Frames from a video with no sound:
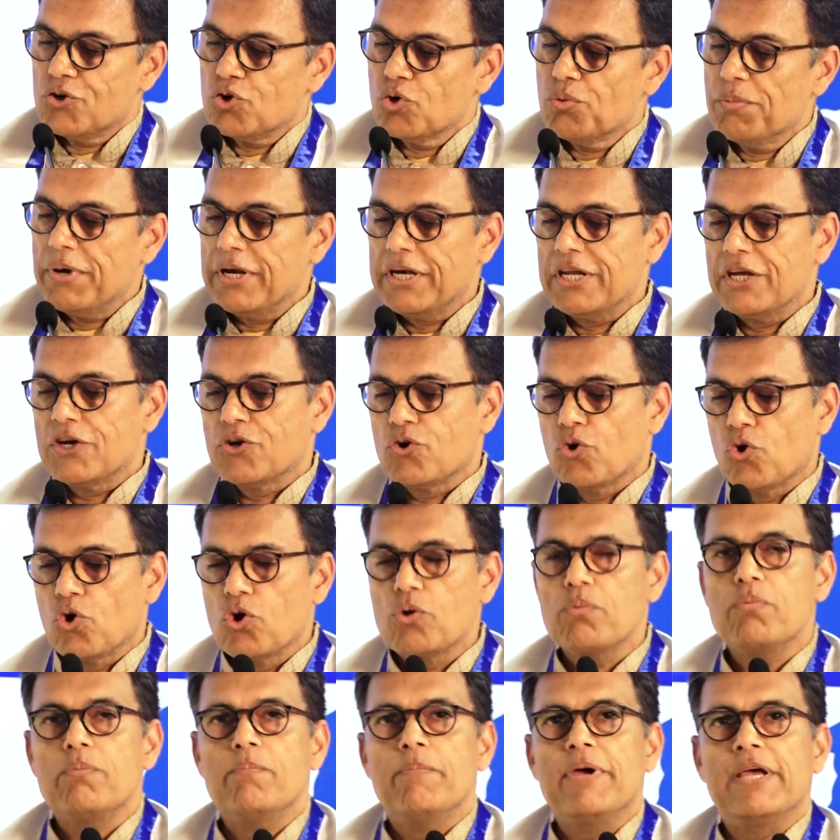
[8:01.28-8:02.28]
too many
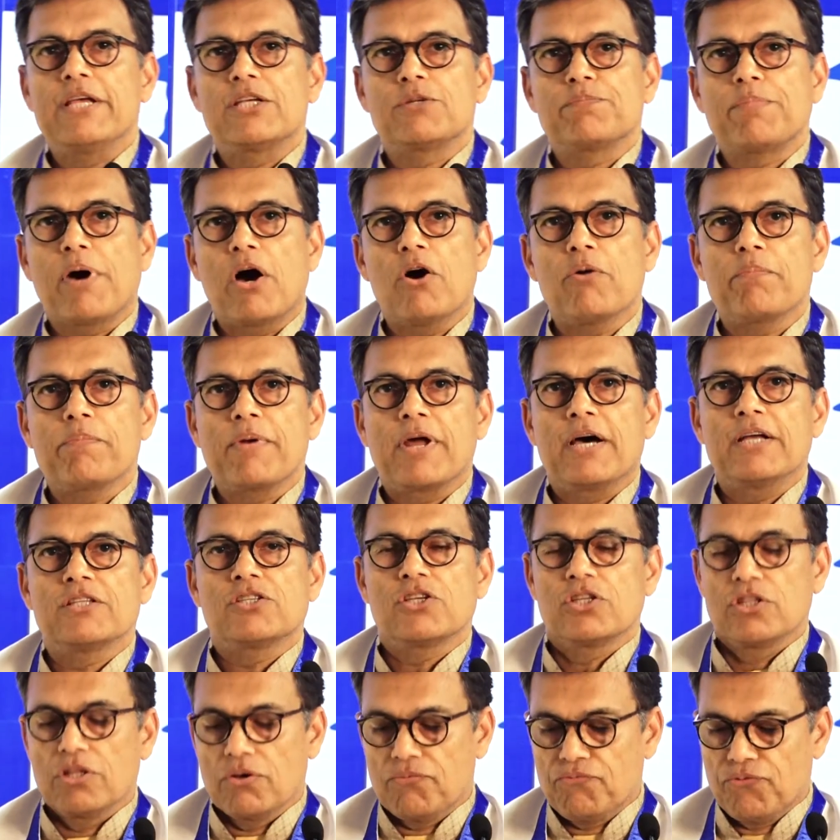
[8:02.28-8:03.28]
coal-based power
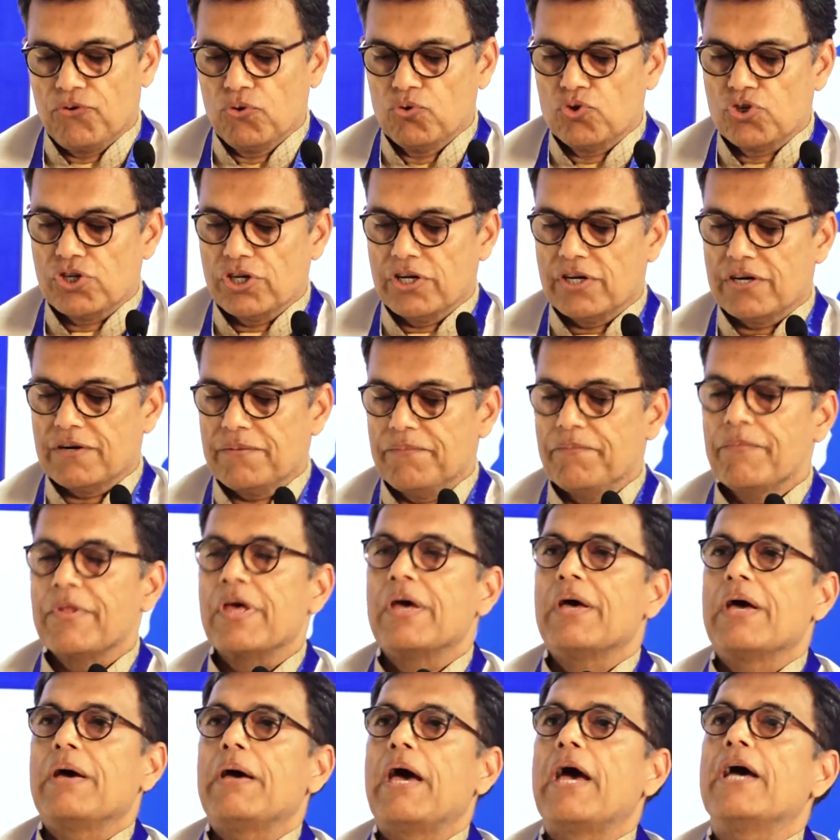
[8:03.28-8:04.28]
plants in the future,
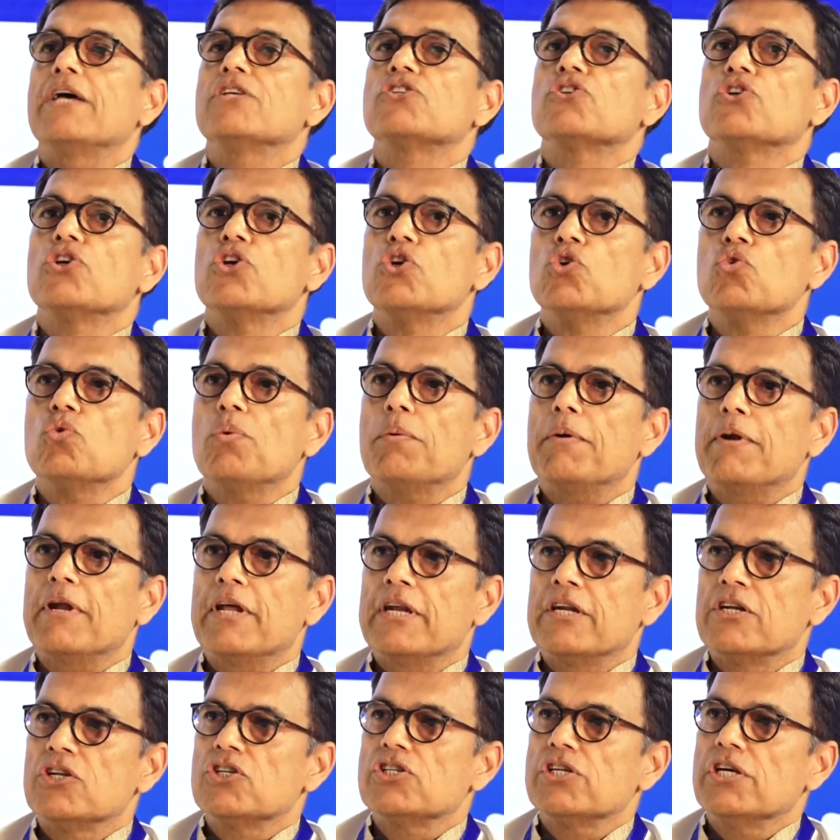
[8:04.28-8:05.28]
as renewable
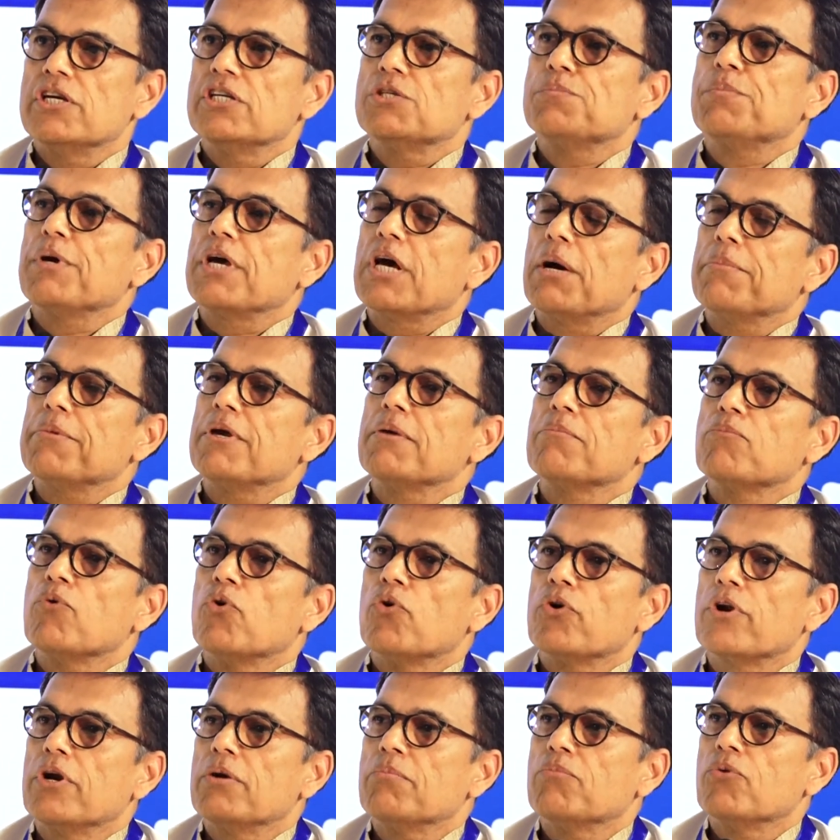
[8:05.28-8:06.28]
energy is becoming
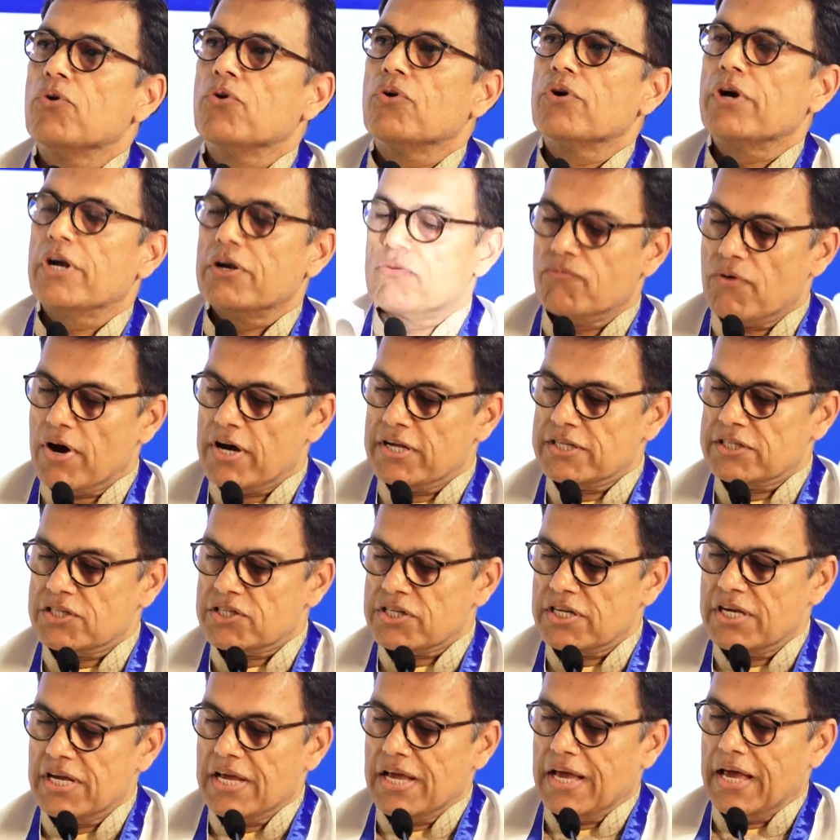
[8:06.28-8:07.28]
more and more
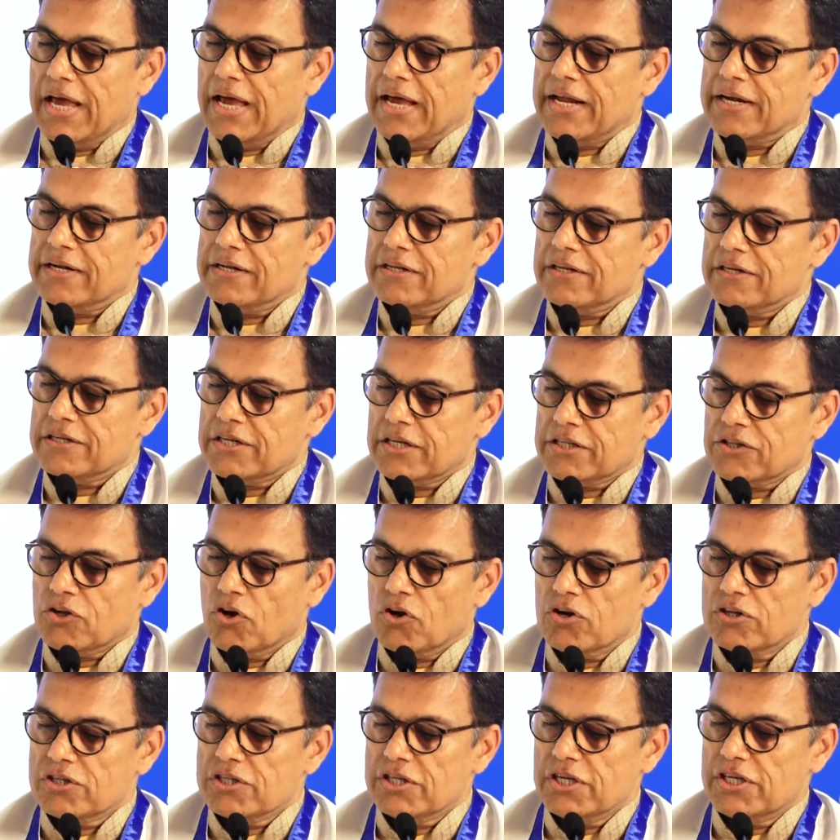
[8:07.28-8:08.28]
advanced and the
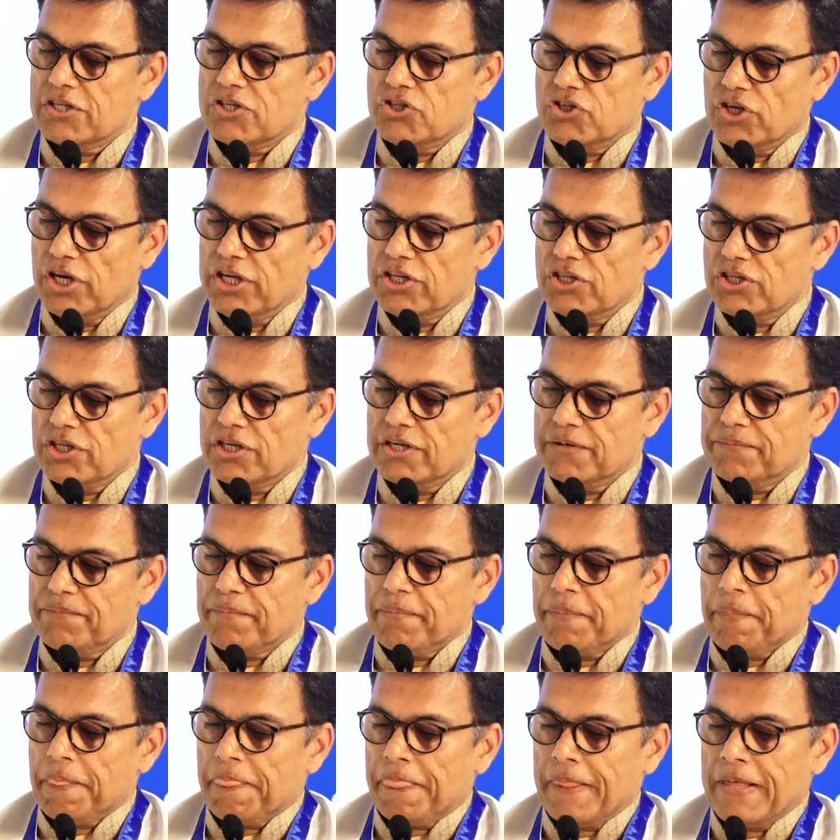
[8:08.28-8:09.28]
technology is changing.
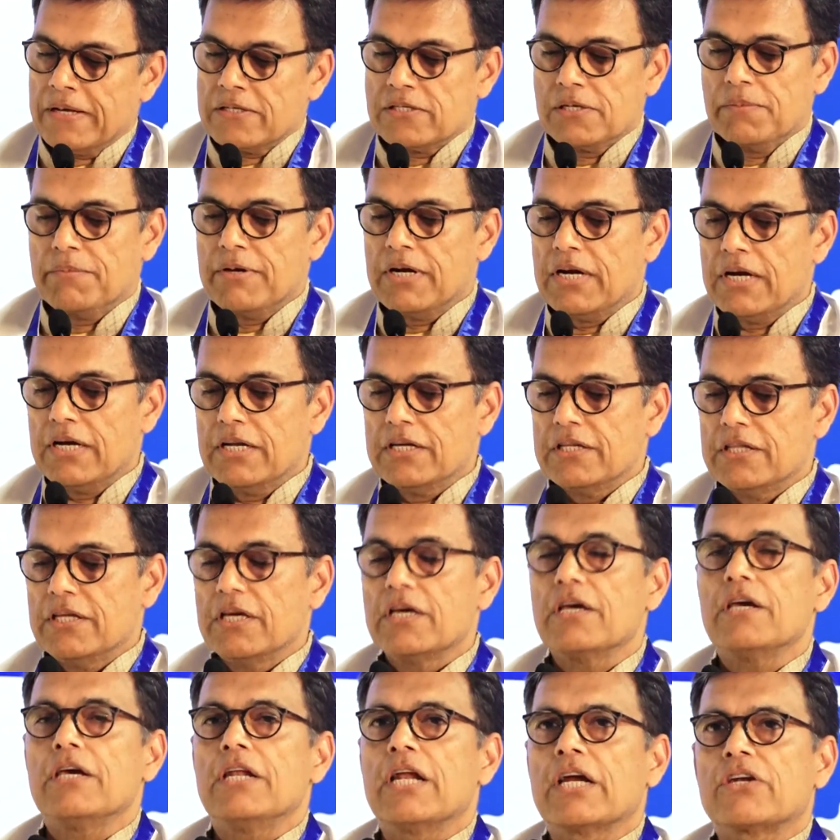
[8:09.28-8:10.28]
Similarly,
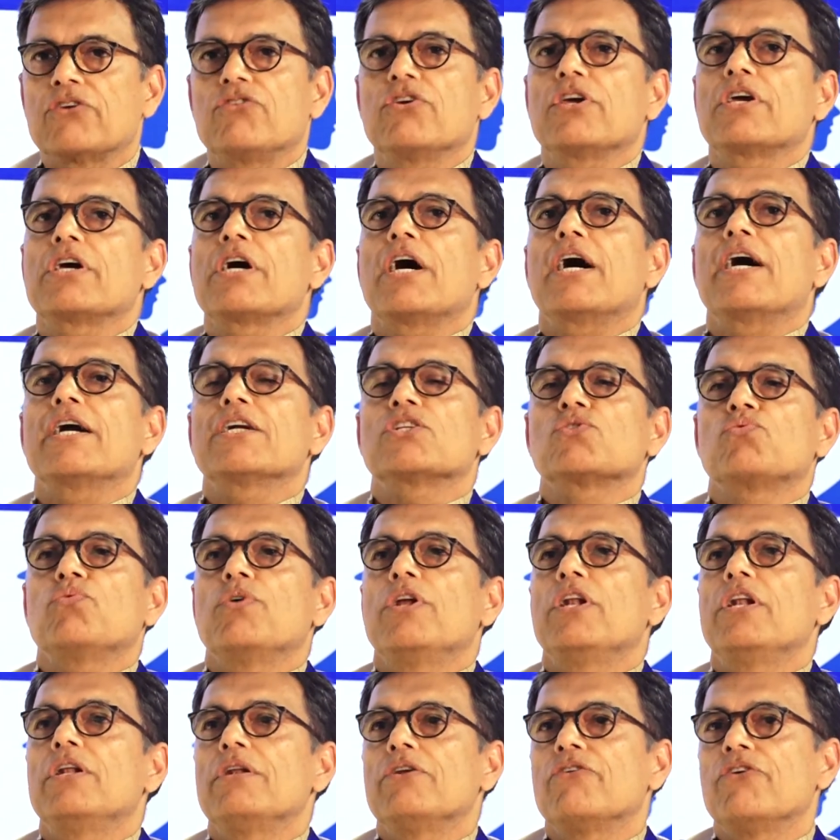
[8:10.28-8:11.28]
the electric cars
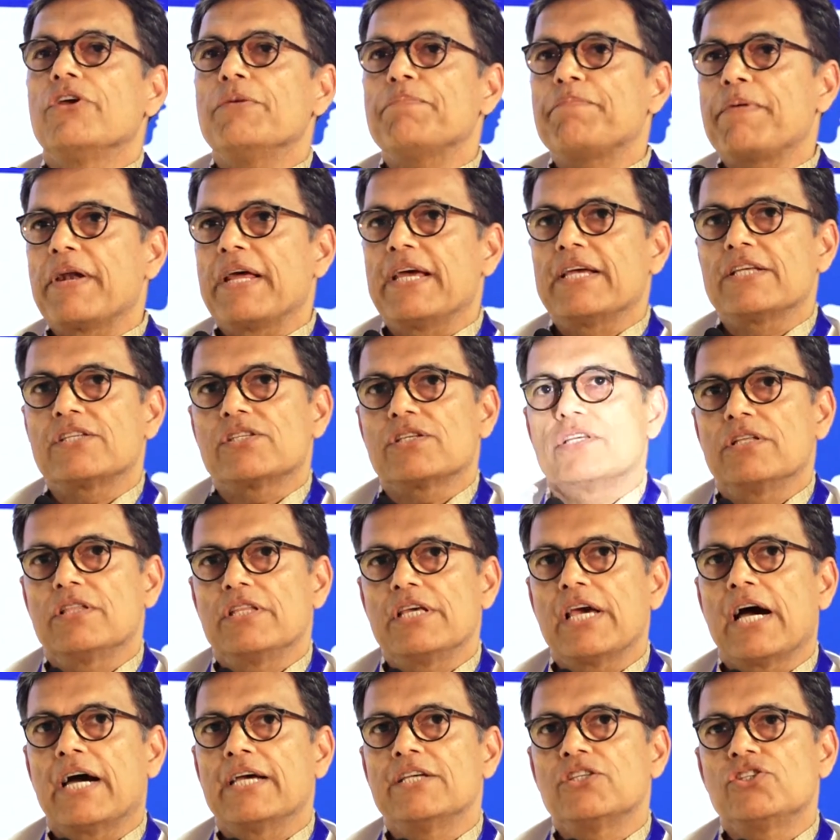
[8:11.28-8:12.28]
will replace
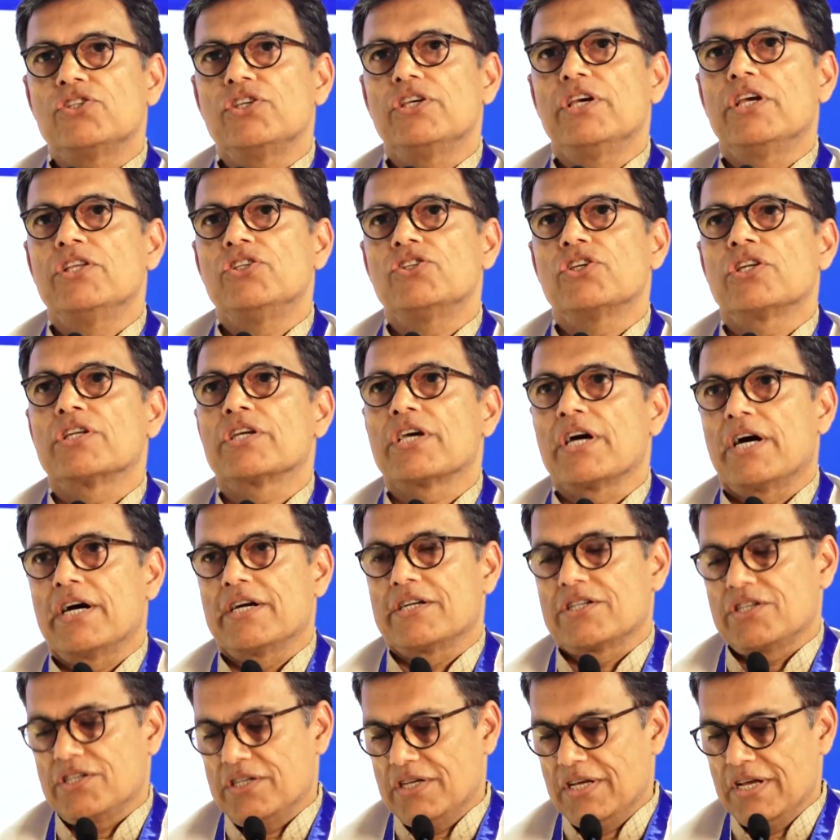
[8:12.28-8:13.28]
the IC engine
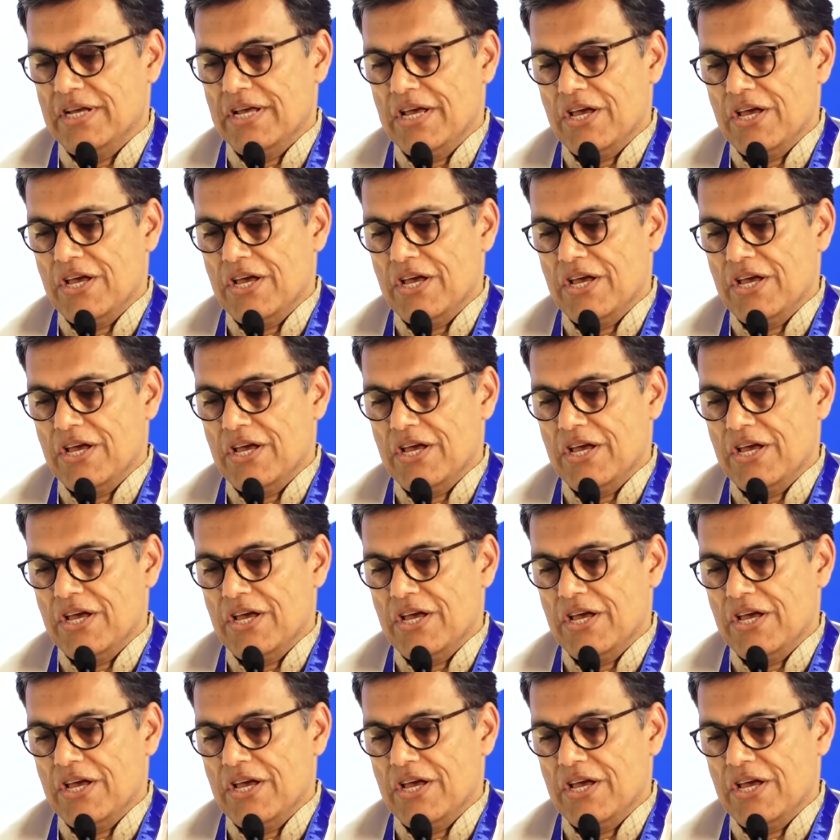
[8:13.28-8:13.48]
cars.